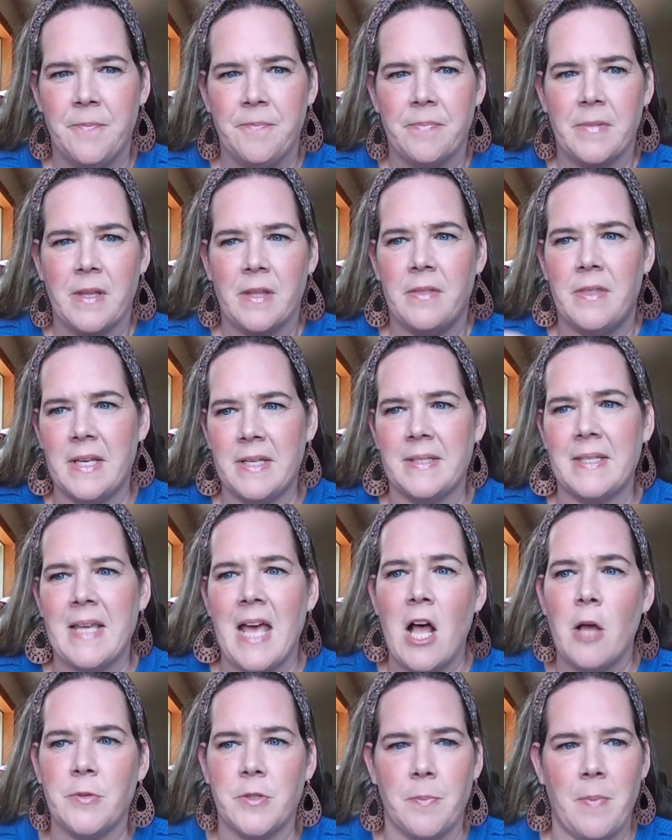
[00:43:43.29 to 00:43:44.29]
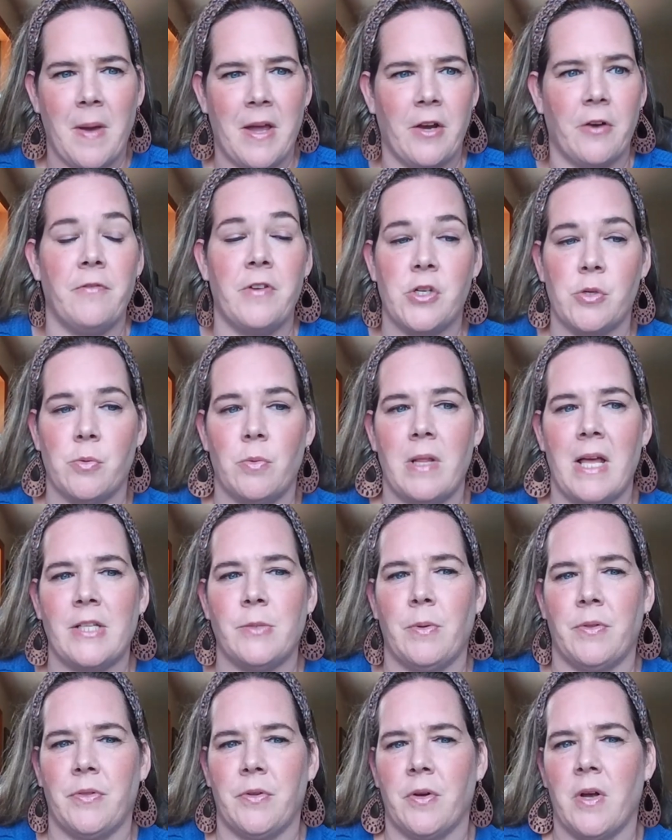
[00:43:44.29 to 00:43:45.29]
This helps the buyer visualize what
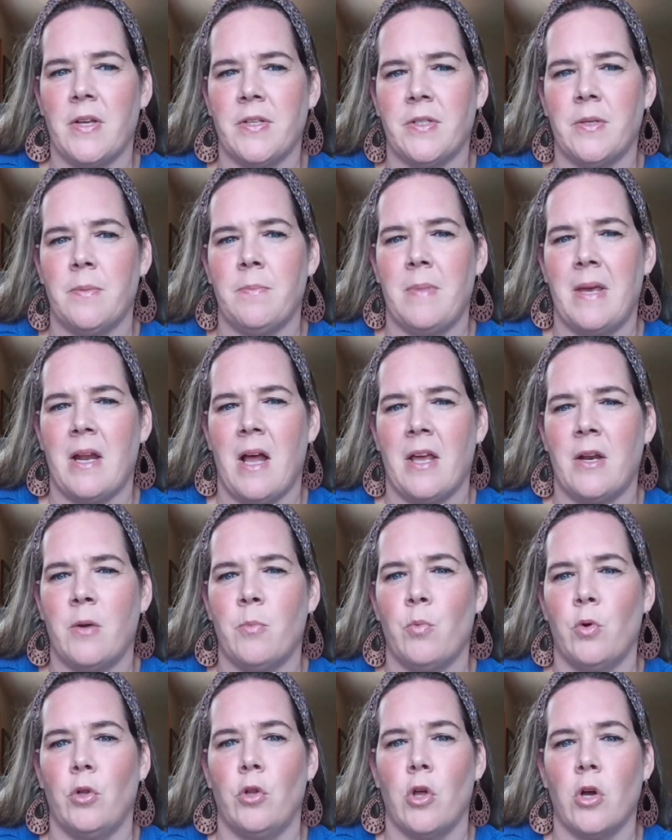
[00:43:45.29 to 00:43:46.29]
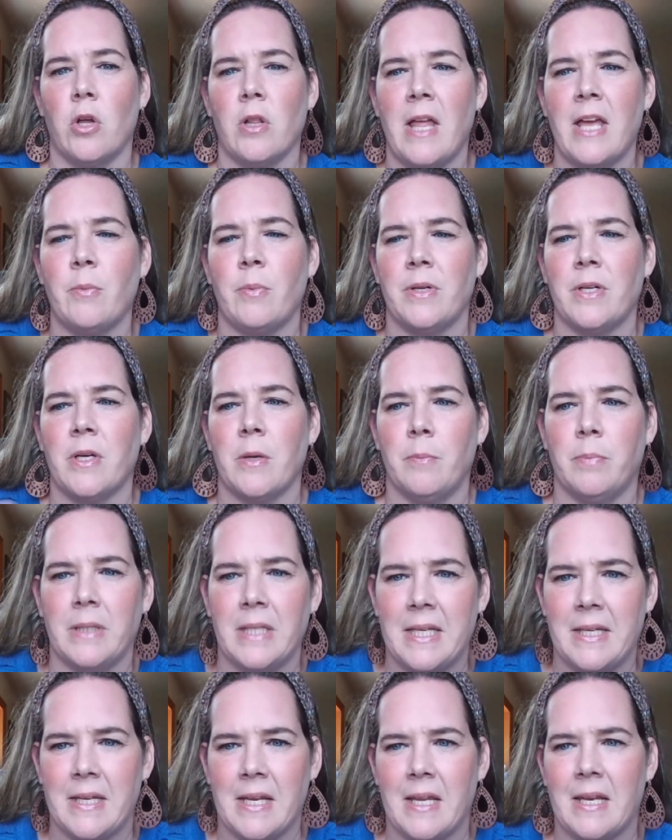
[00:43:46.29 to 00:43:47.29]
their custom-made item will look like when
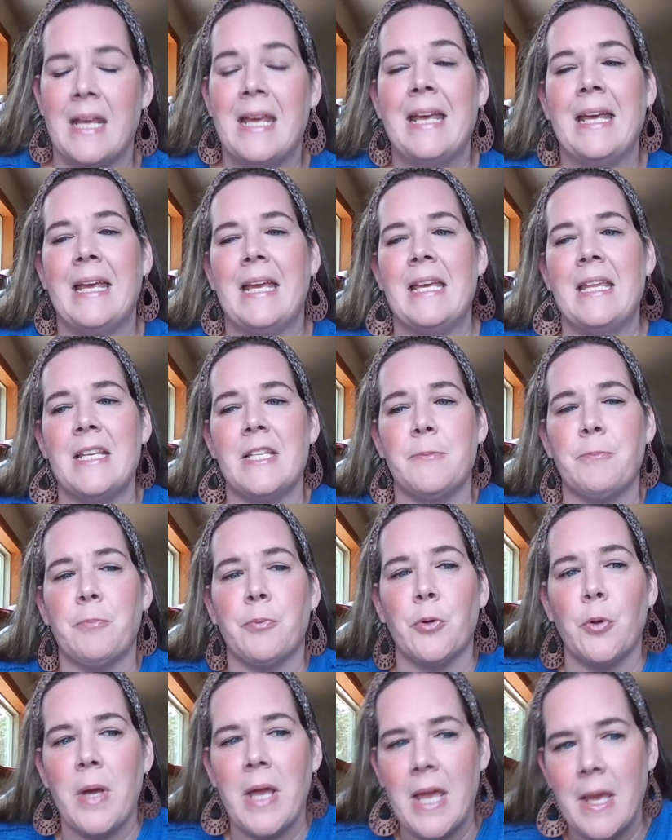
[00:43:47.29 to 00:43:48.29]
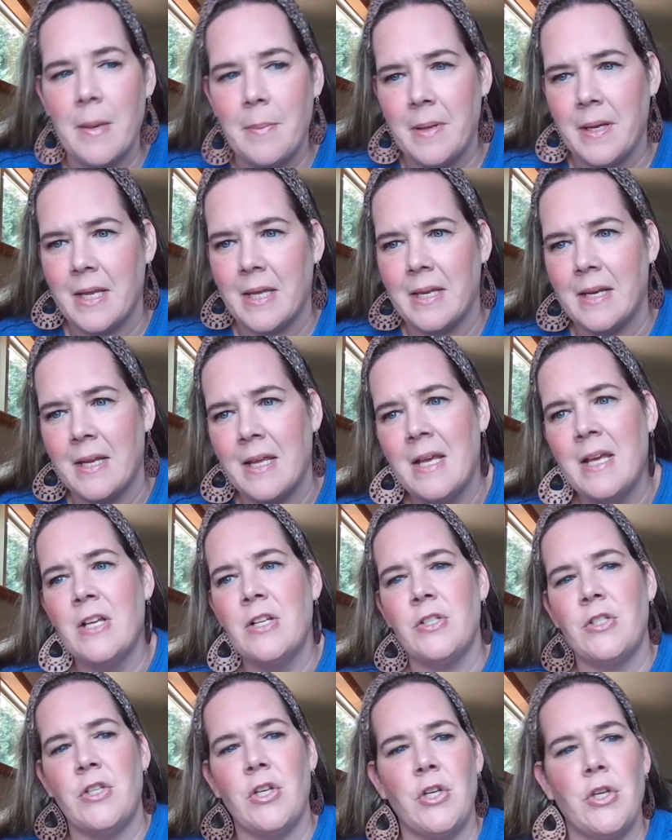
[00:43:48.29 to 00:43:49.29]
completed. It is prohibited to
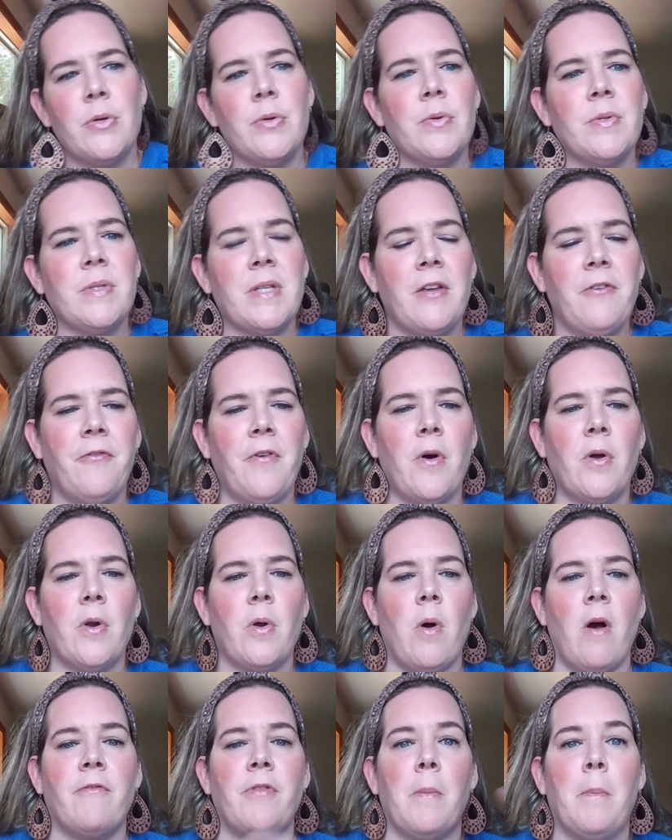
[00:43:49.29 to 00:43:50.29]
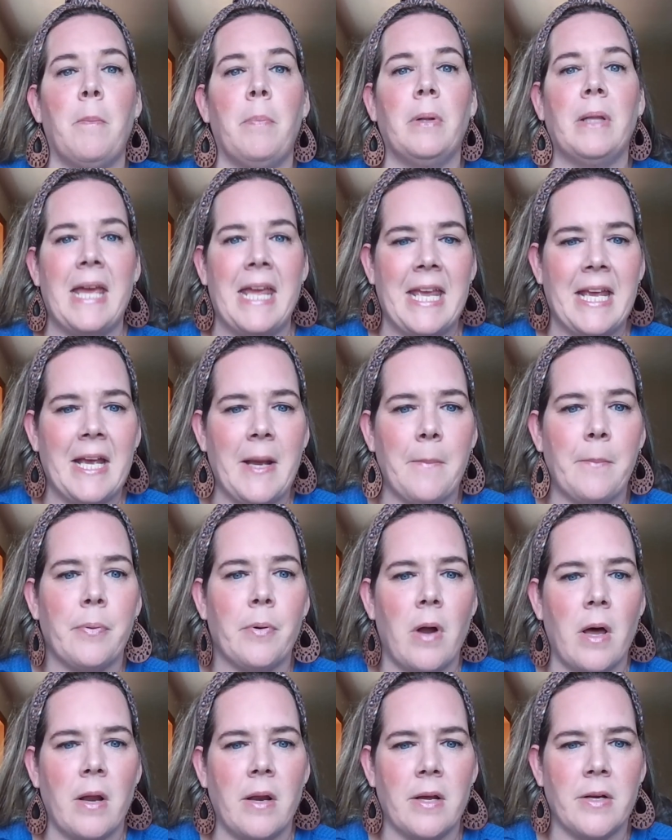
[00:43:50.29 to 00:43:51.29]
use a photo of the blank
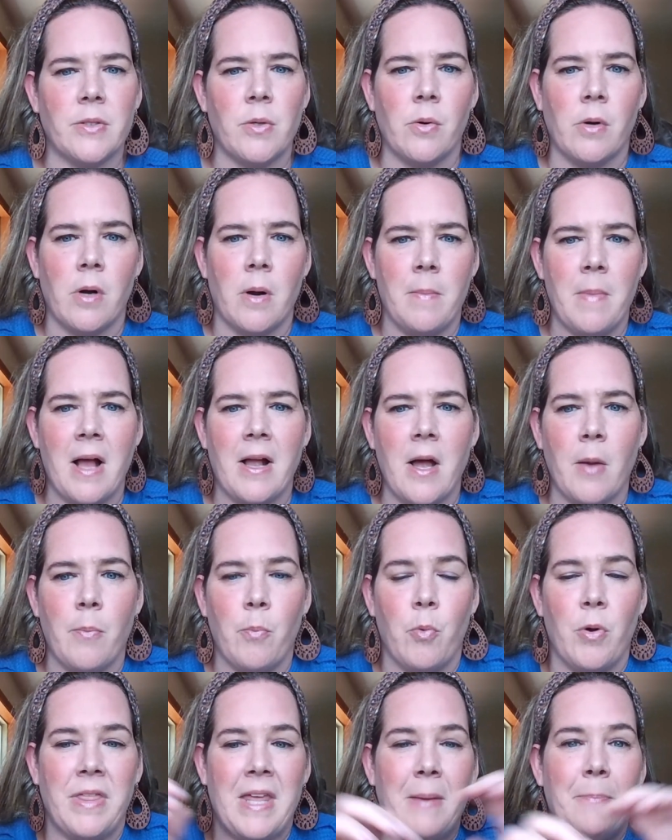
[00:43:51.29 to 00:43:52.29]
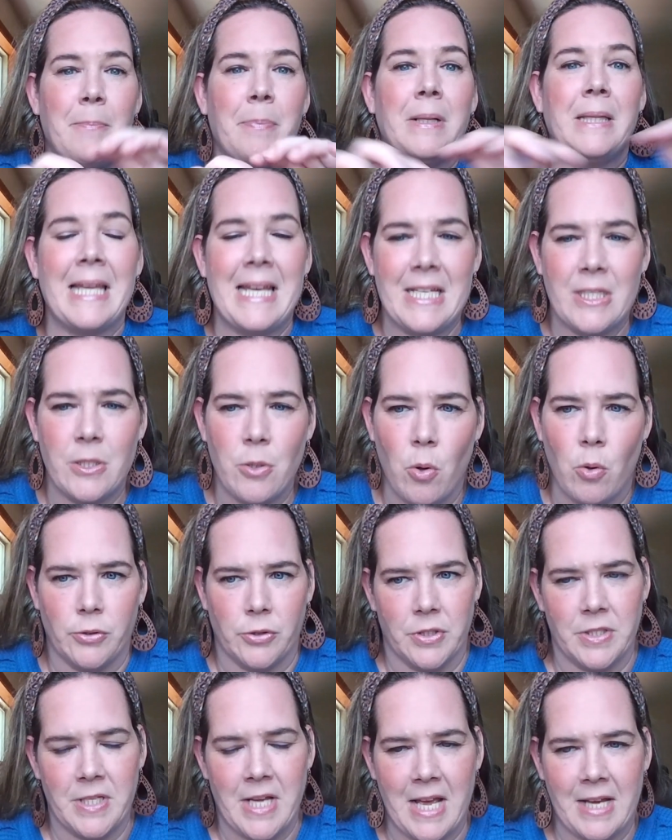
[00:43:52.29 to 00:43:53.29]
product or a mock-up with a placeholder
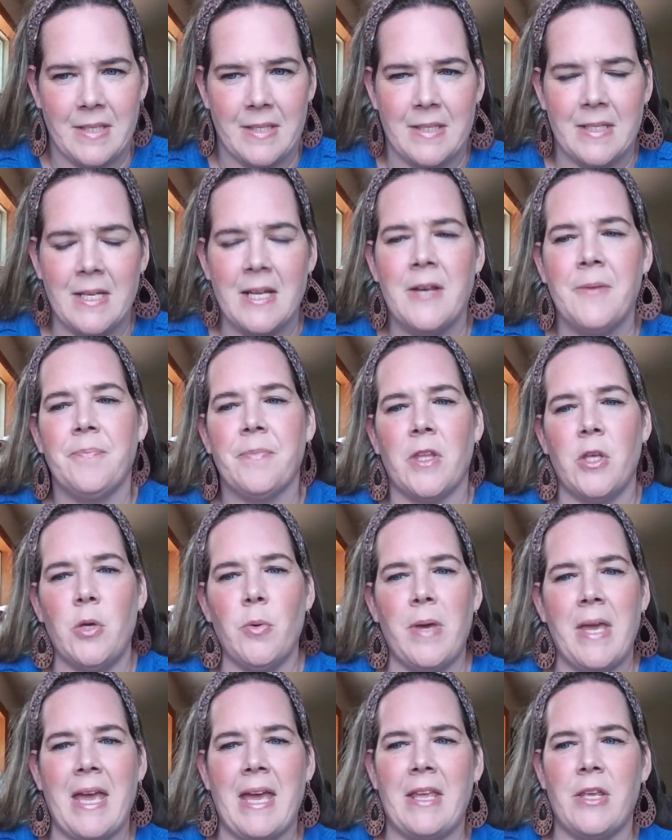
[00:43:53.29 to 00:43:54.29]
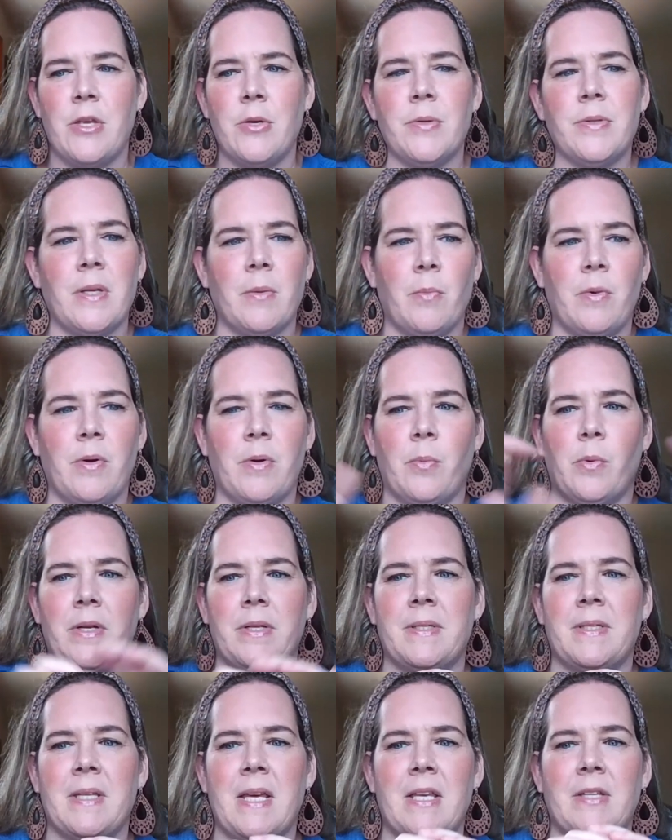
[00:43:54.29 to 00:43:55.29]
text. You can't use it where it
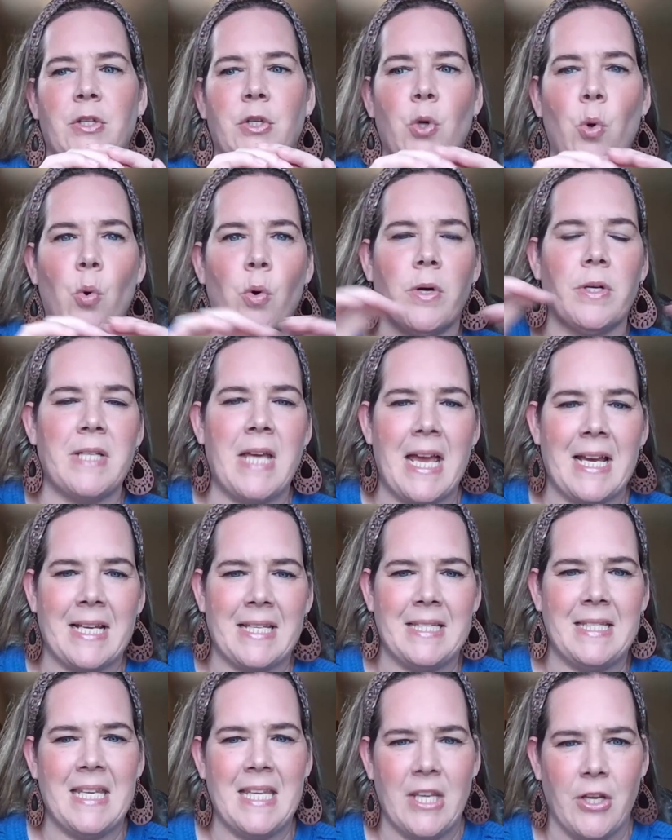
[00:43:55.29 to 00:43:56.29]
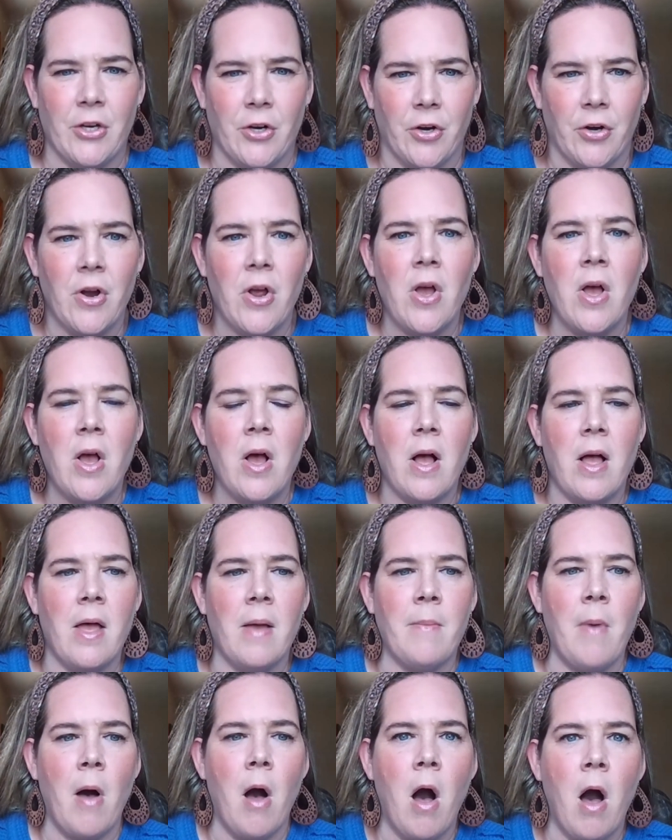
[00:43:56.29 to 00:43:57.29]
says your text here
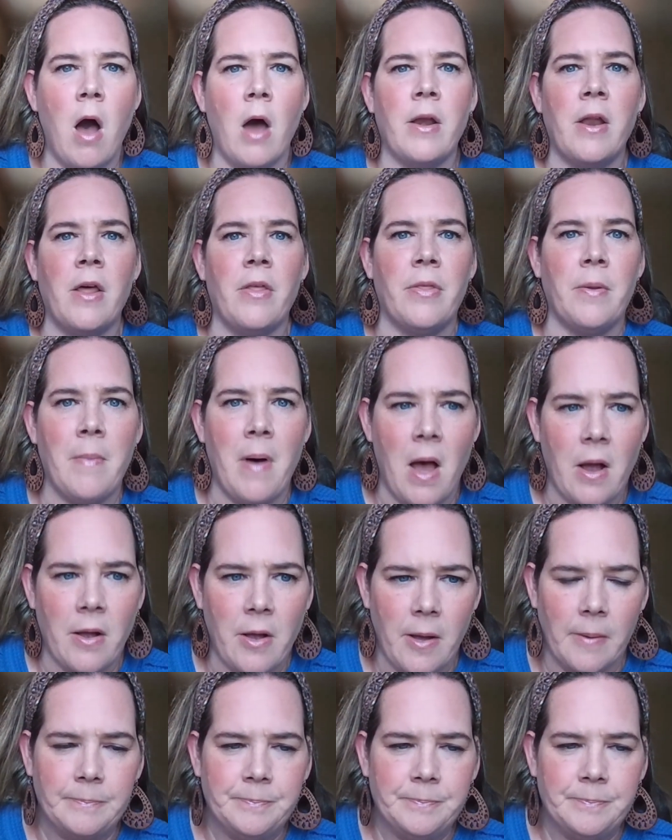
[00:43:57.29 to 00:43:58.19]
on the mock-up.